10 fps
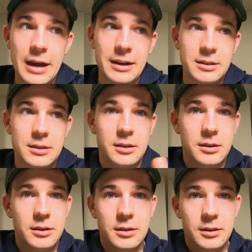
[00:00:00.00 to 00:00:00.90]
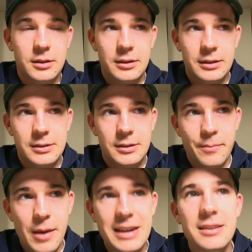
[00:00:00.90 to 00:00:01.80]
and it's the
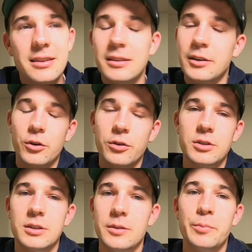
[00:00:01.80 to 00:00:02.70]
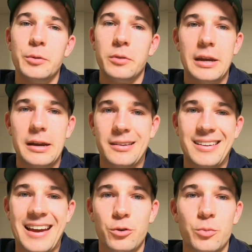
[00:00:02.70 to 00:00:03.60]
main thing that goes into building out an
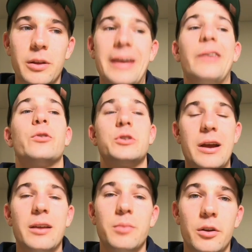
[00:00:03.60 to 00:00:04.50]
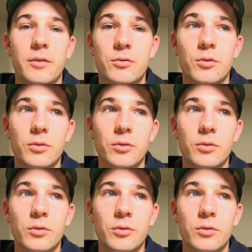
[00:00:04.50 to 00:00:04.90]
annual plan or a training plan overall.